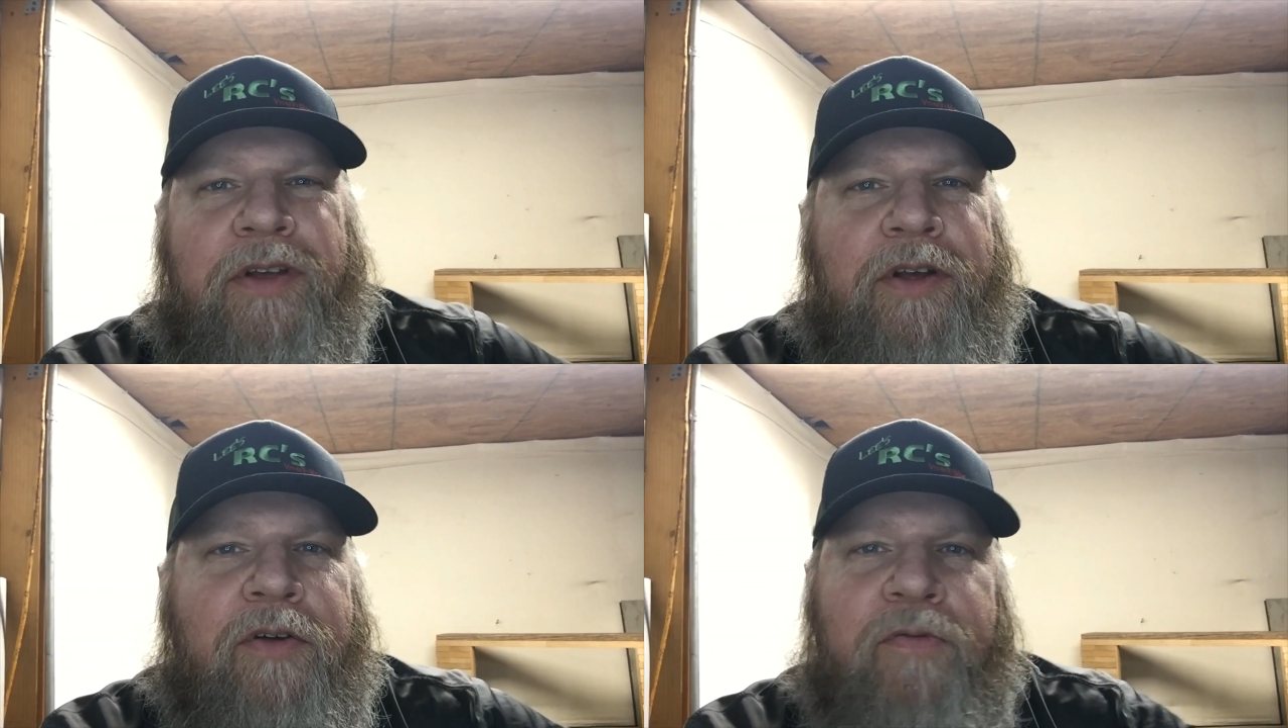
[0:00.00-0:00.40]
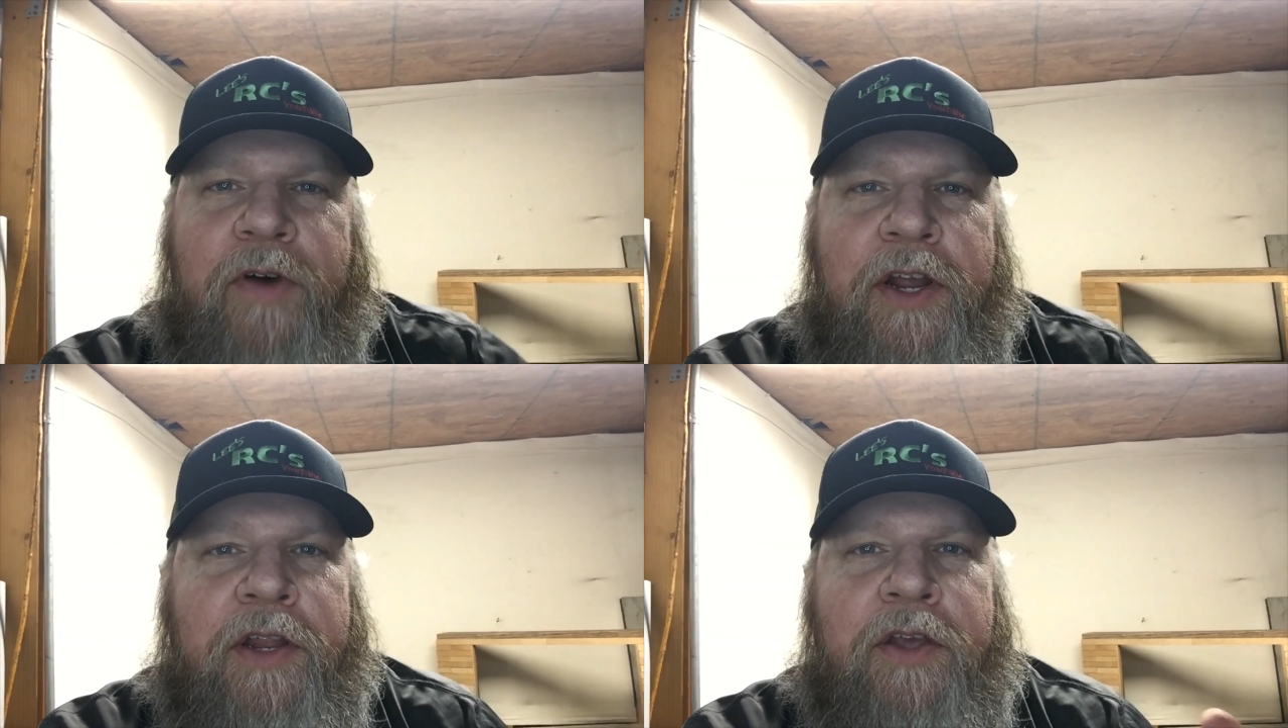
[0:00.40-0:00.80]
you know,
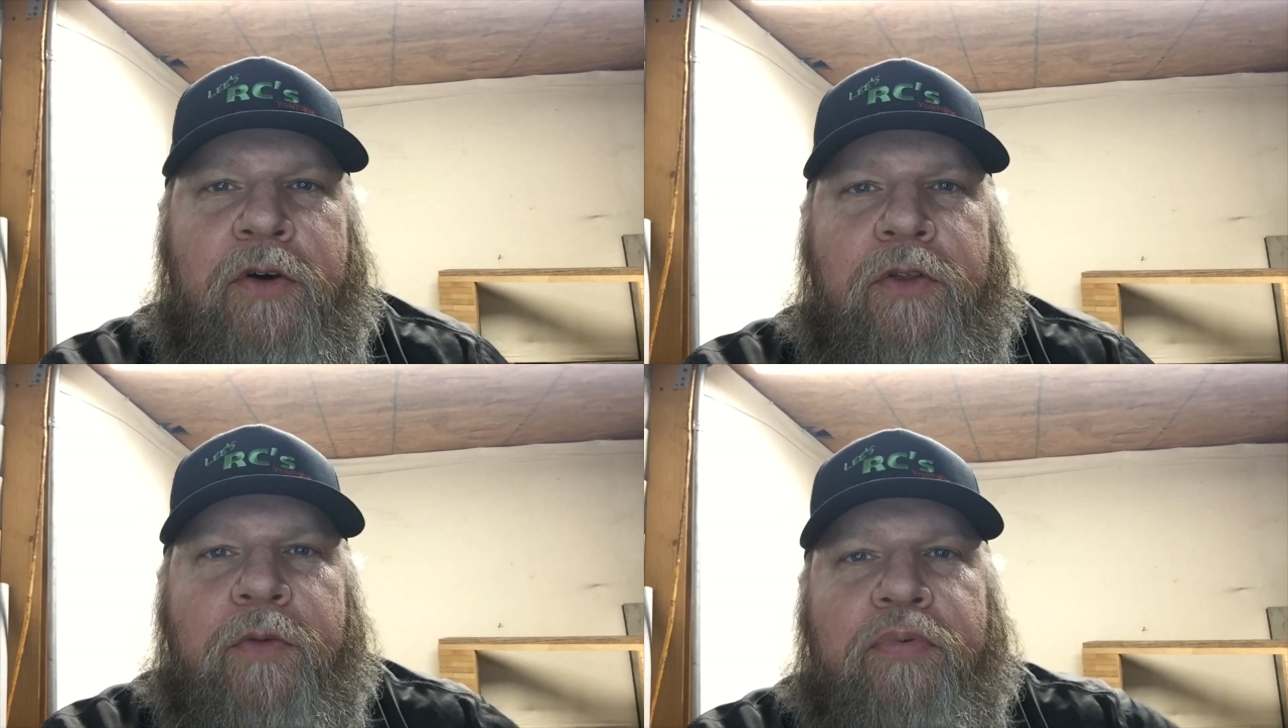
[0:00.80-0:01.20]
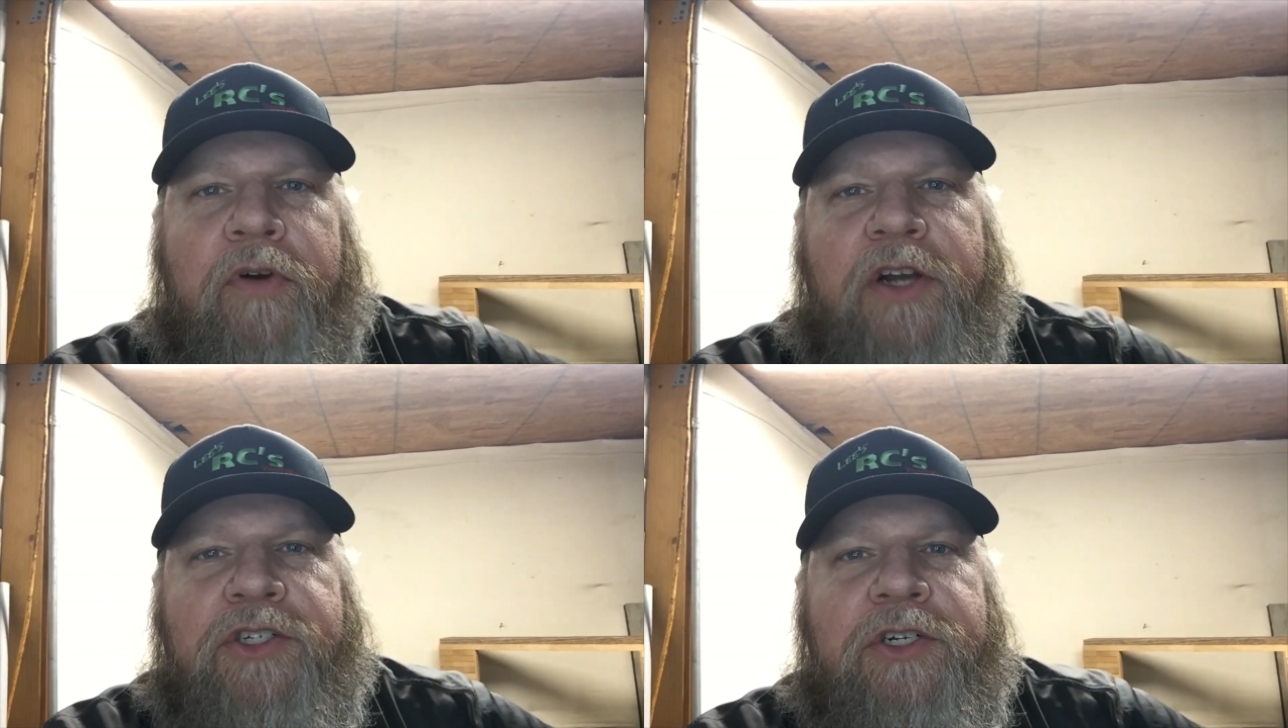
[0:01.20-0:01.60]
fighting the old
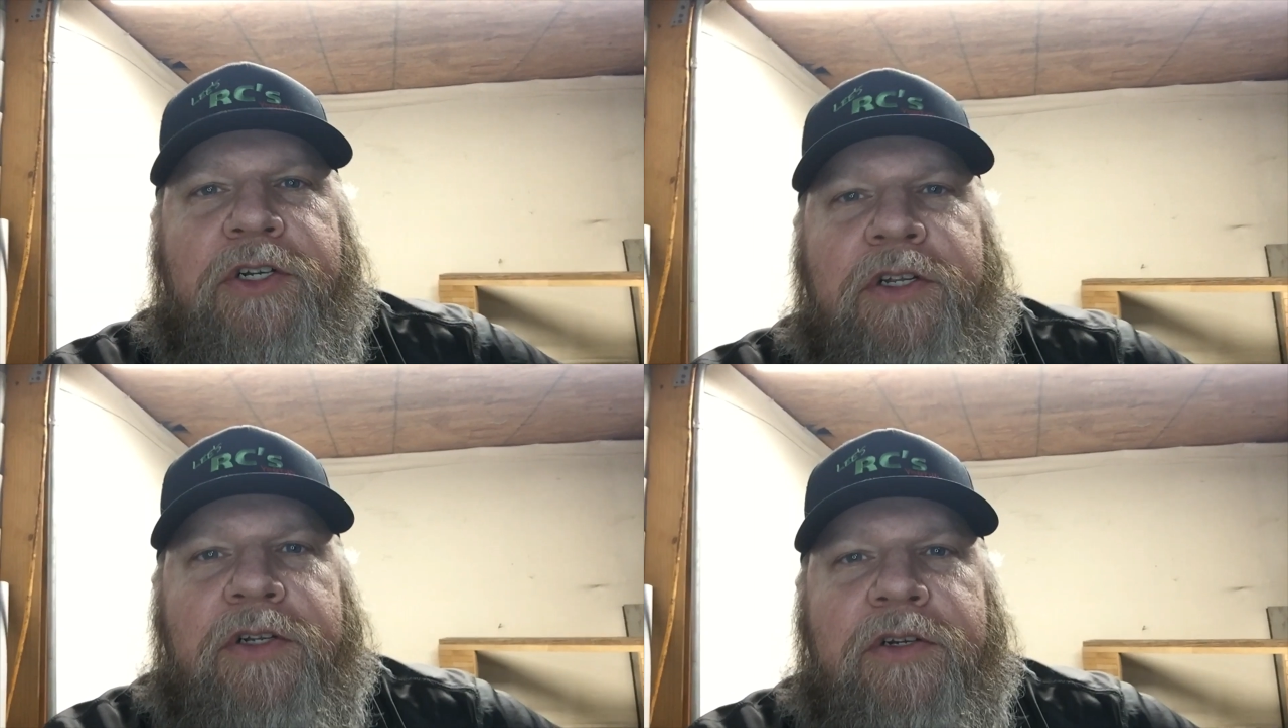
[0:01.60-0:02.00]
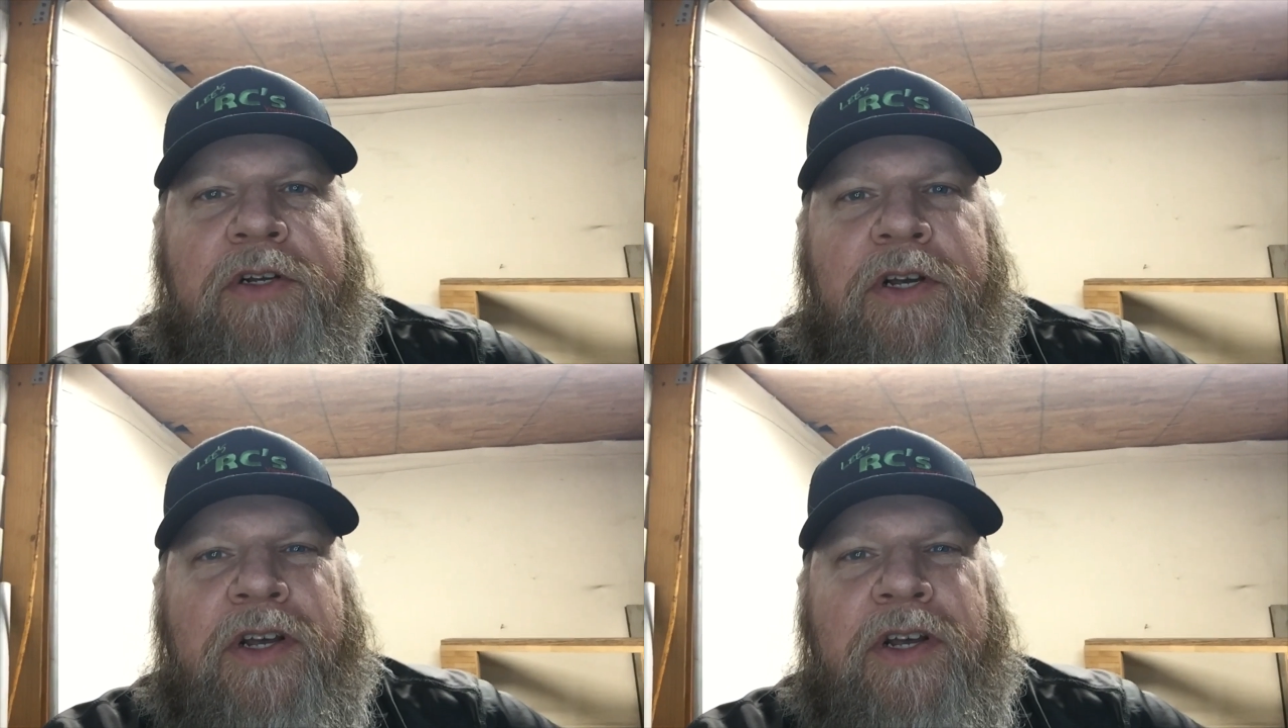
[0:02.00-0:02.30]
depression and